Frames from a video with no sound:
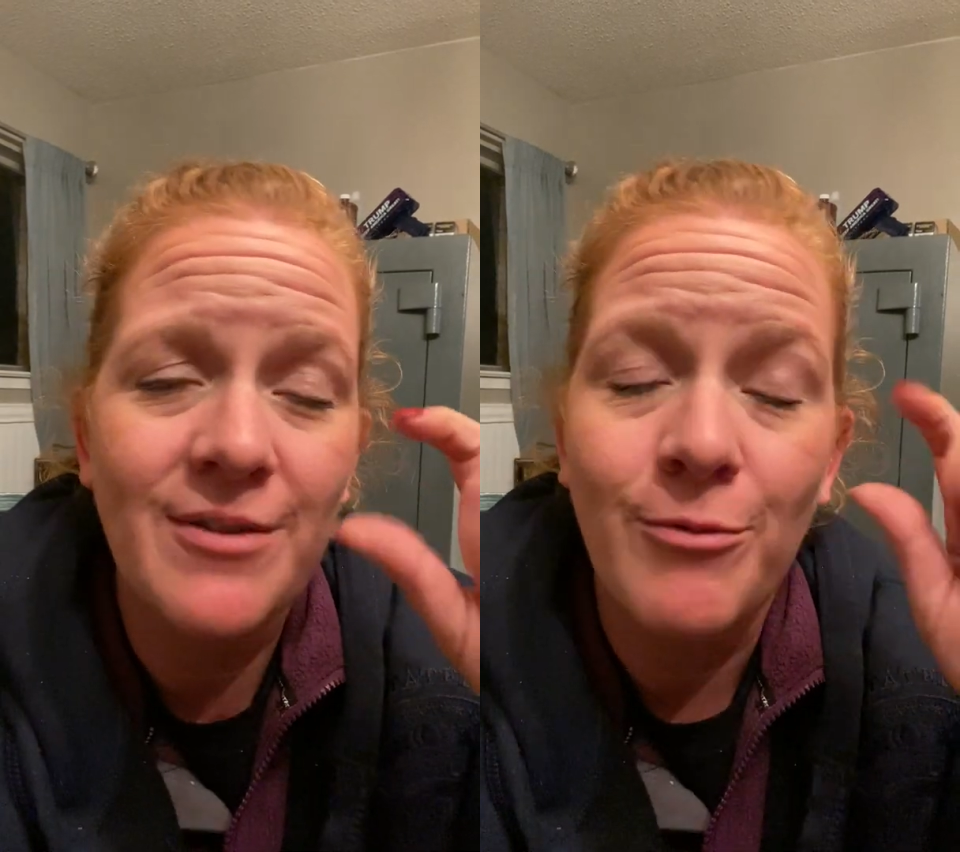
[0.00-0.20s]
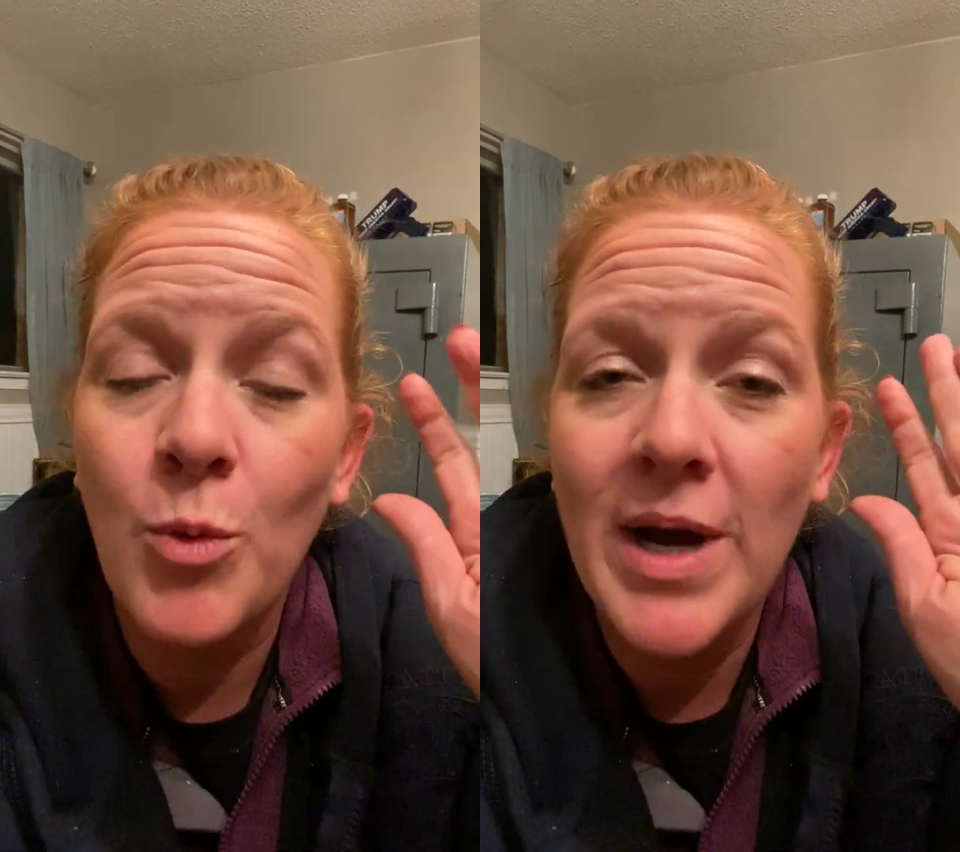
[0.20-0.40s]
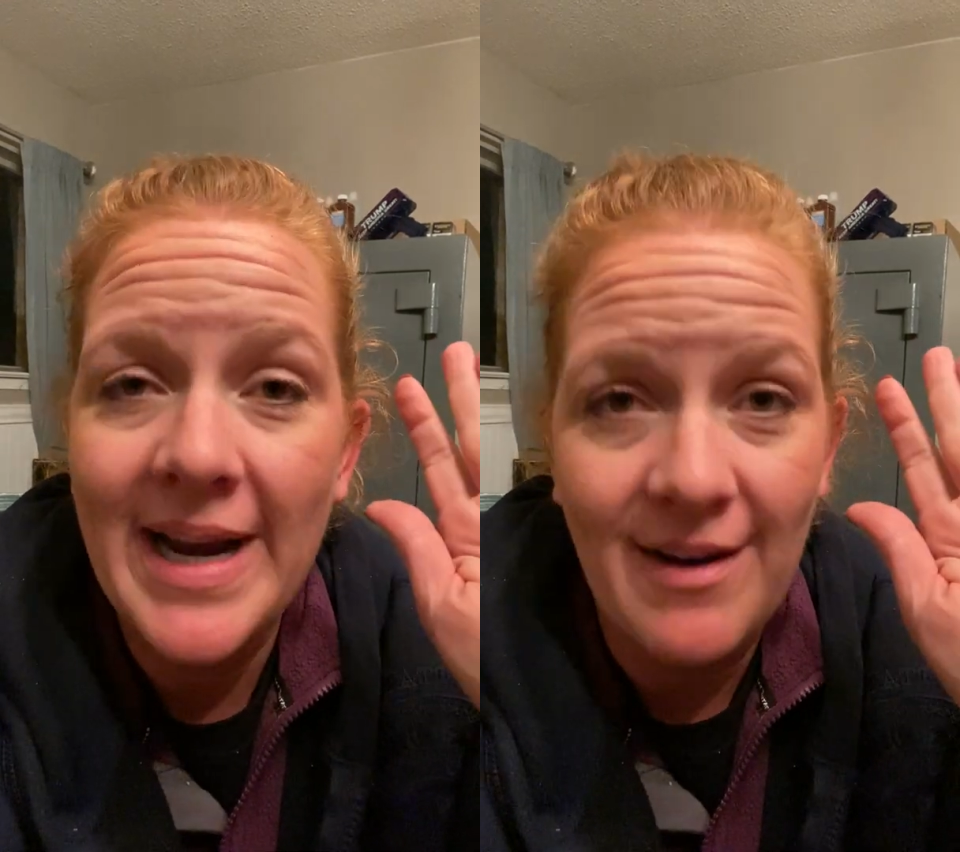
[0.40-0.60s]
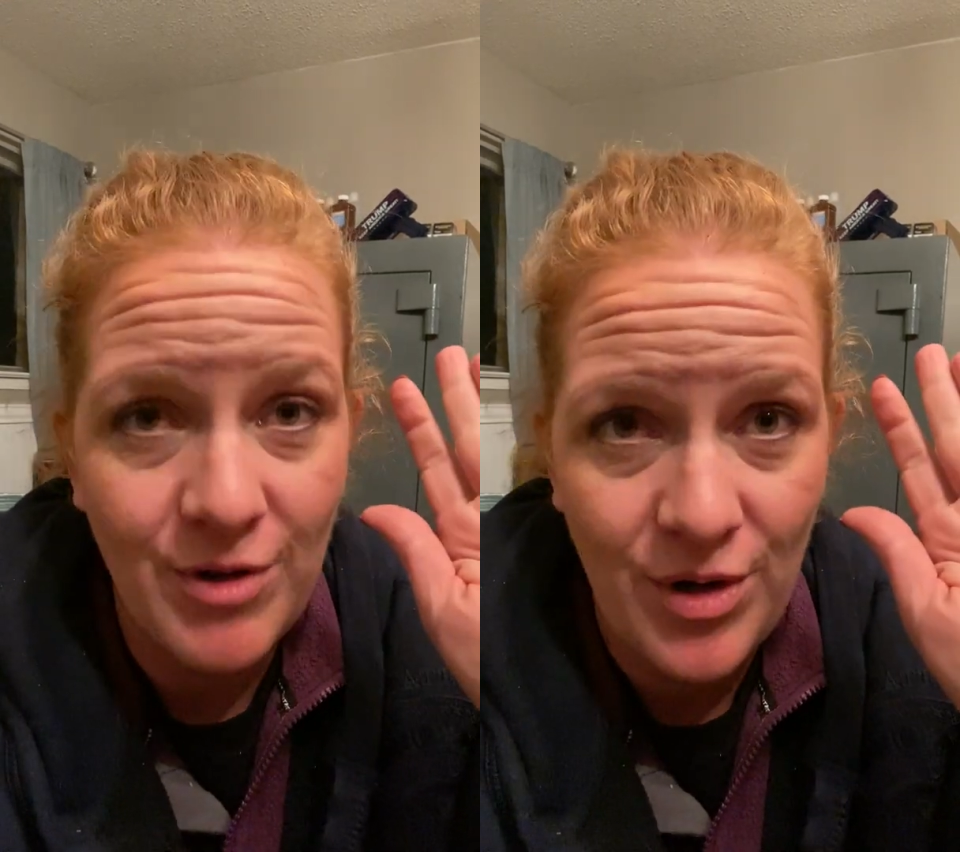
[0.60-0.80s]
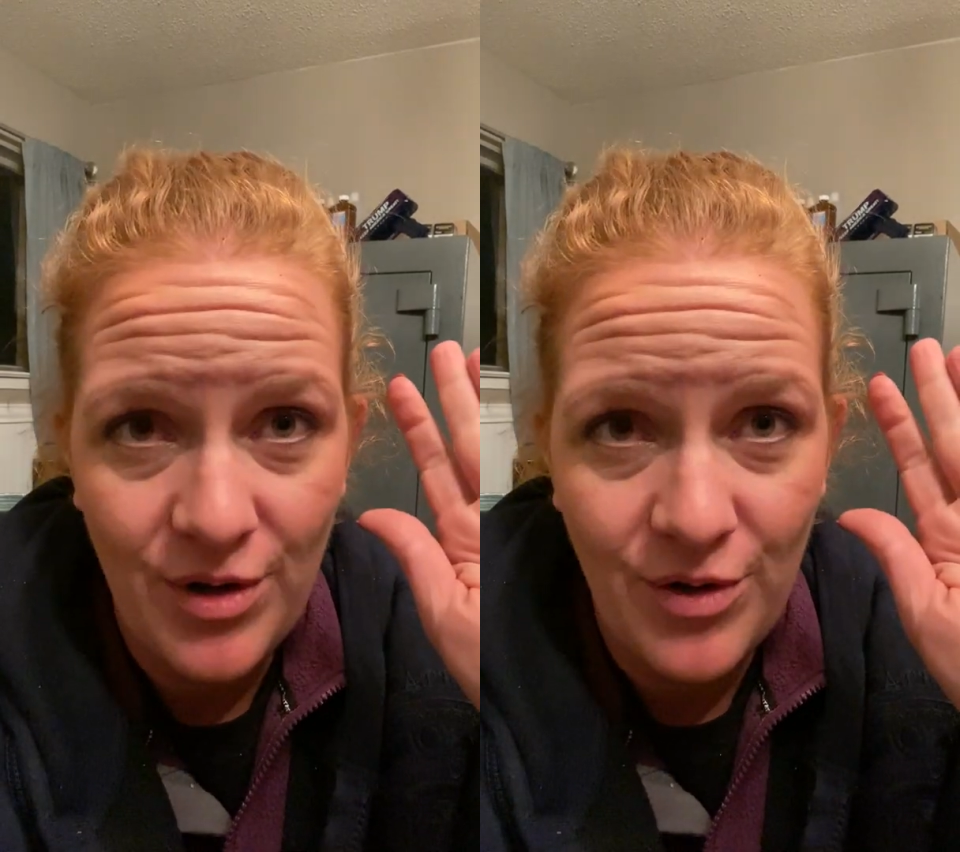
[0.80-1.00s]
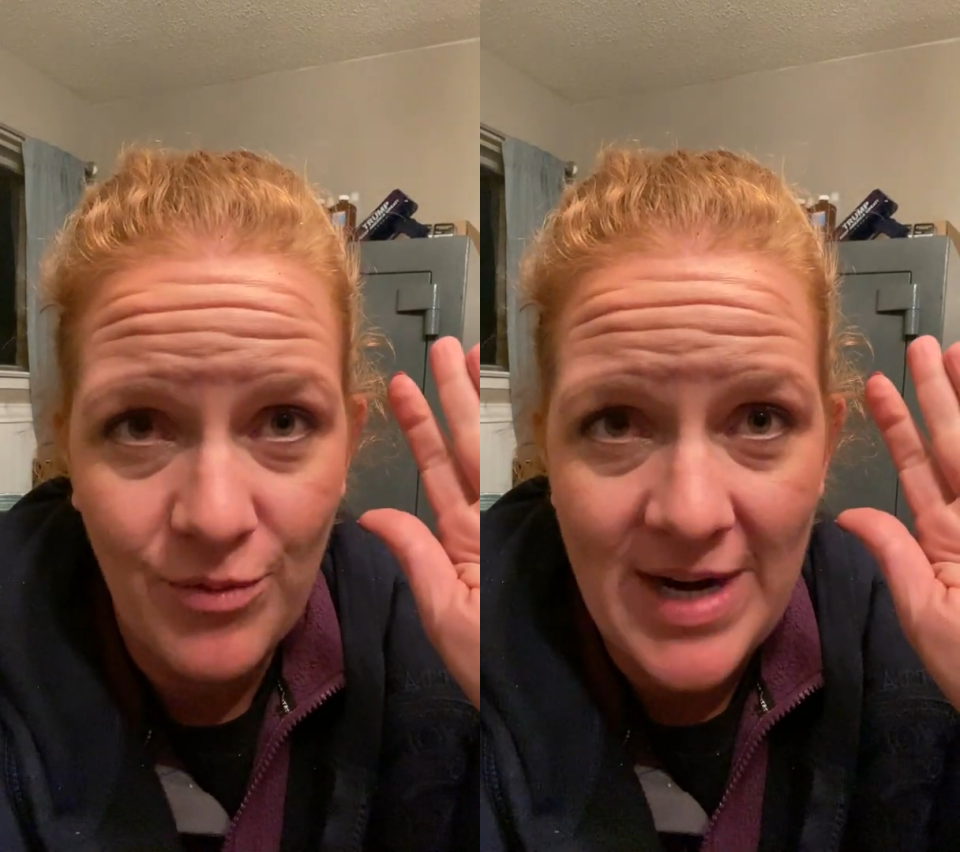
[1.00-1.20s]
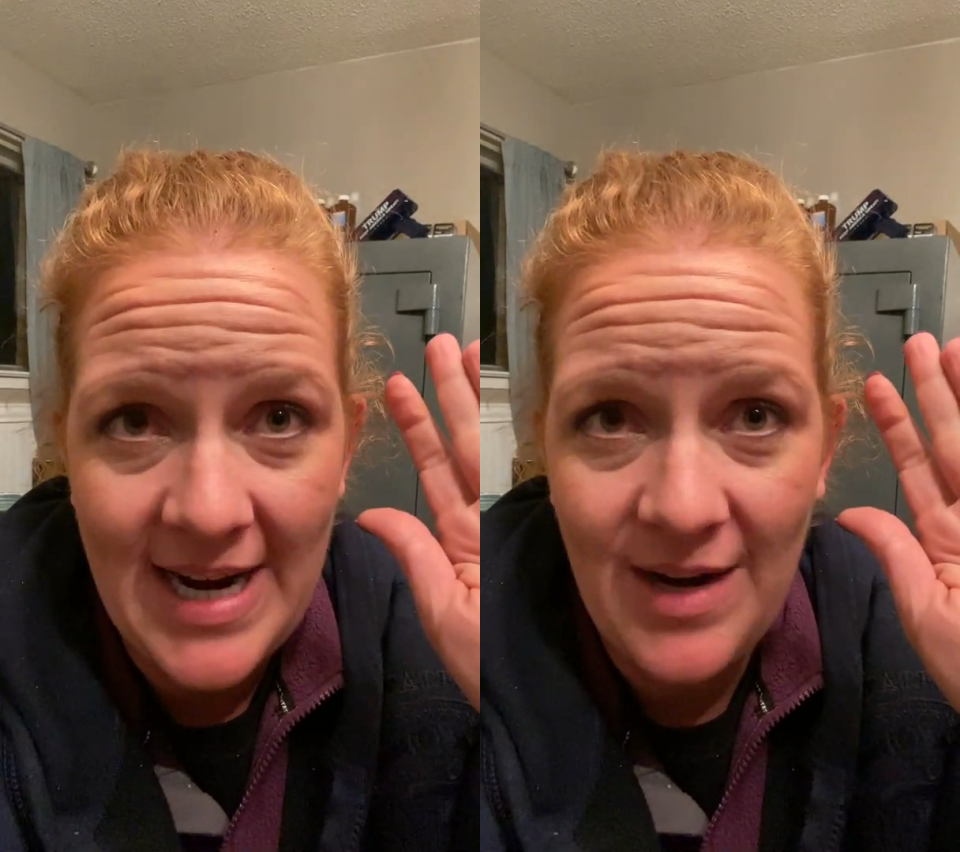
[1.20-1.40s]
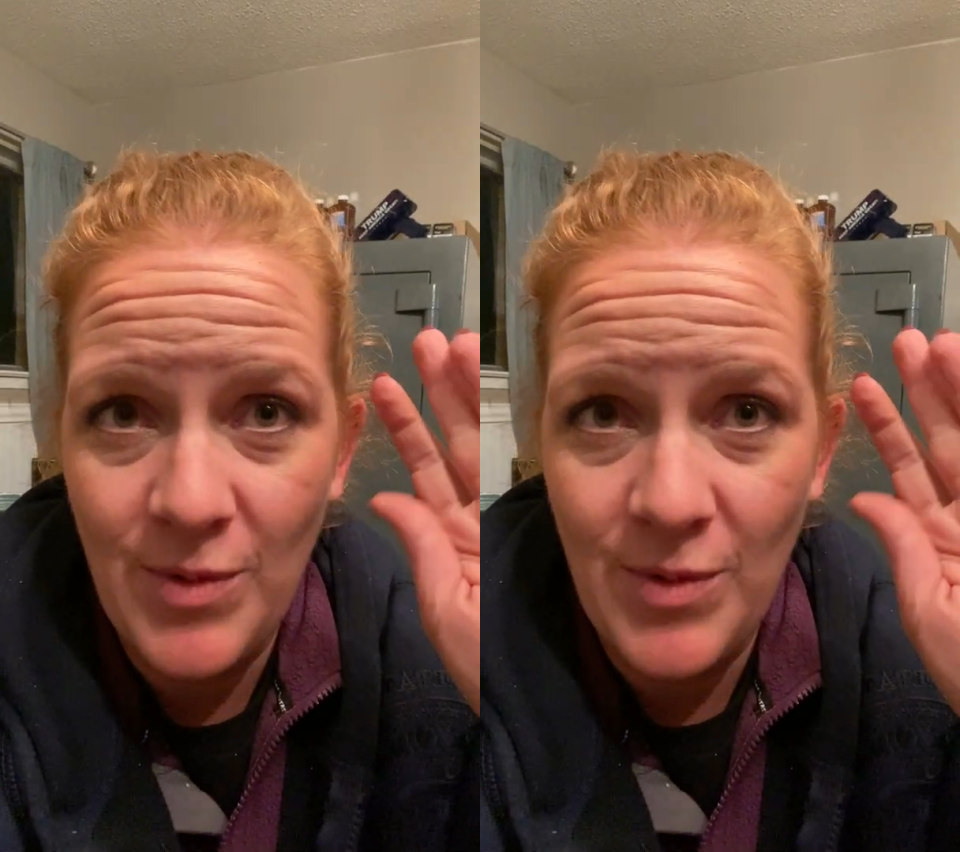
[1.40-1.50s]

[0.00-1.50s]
if whatever, right?